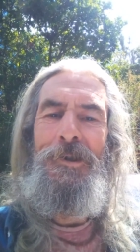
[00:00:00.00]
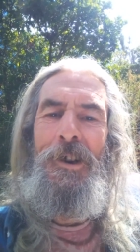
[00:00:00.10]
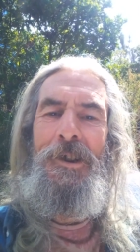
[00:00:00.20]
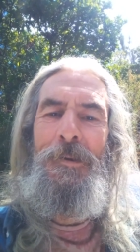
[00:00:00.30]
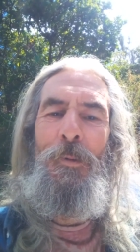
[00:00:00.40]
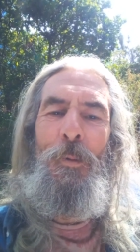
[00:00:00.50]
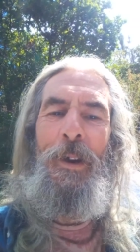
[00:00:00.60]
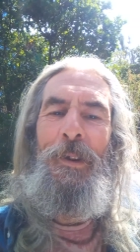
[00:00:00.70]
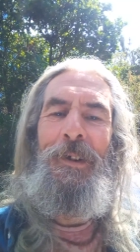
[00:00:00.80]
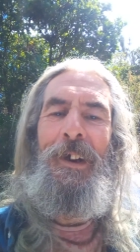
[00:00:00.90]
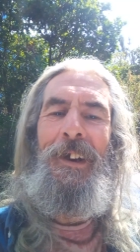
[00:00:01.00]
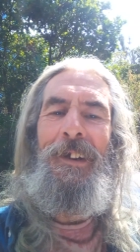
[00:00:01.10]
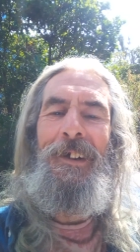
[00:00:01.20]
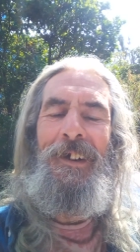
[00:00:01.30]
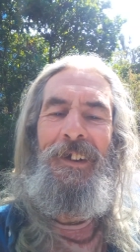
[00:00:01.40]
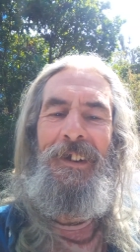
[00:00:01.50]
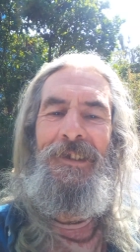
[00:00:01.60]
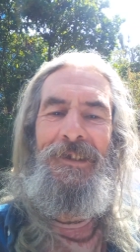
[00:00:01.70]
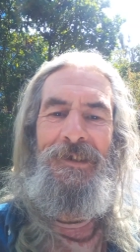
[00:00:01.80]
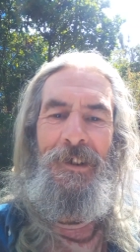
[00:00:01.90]
changeable weather day.
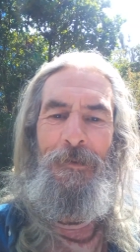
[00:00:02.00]
It's